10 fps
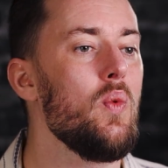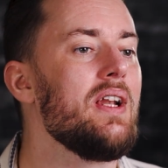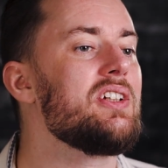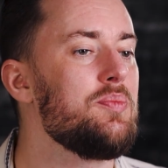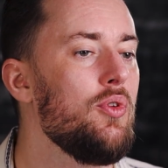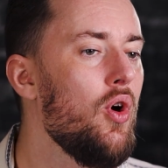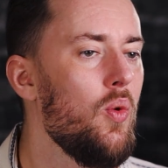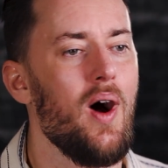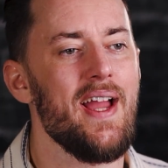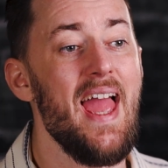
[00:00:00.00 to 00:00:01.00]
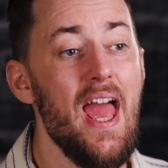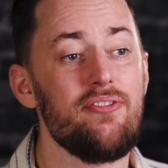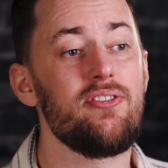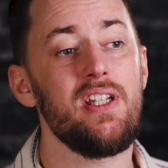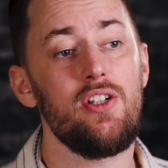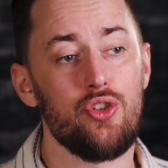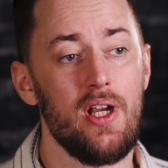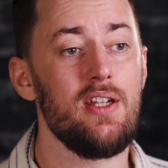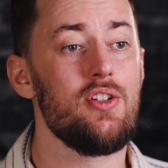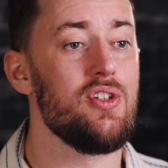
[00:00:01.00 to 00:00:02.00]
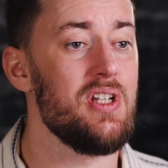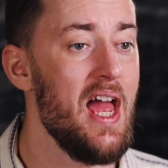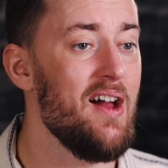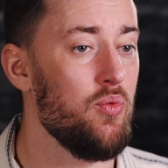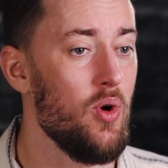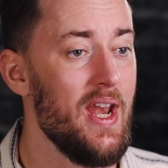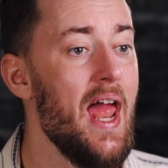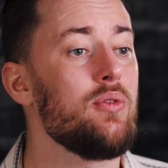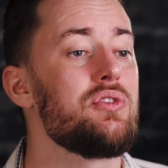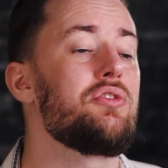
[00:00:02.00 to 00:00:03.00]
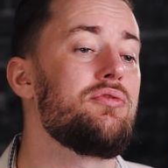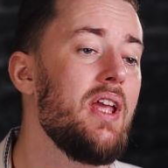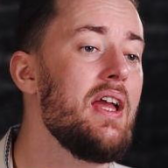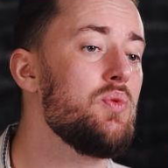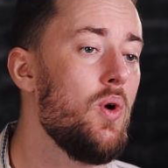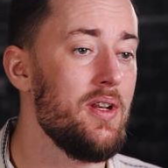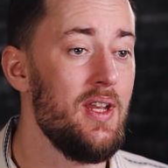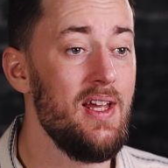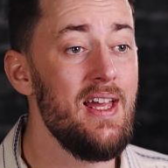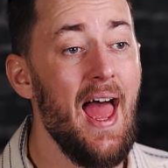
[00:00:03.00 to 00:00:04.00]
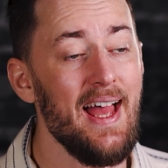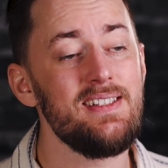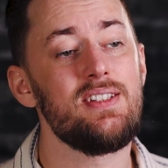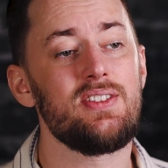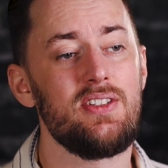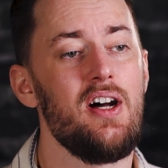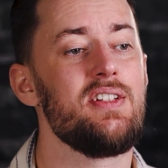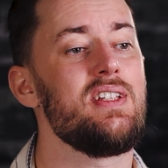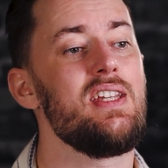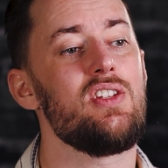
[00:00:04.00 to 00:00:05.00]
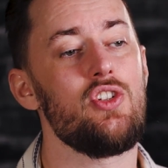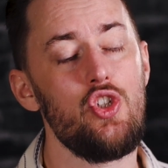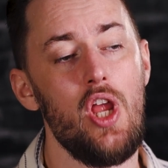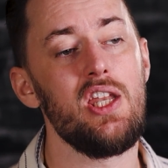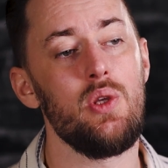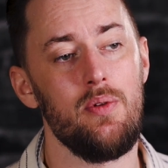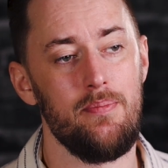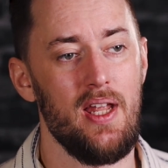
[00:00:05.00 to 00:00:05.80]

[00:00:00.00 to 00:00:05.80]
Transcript: We'll explore why every trader should have one, how to create one, and discuss its genuine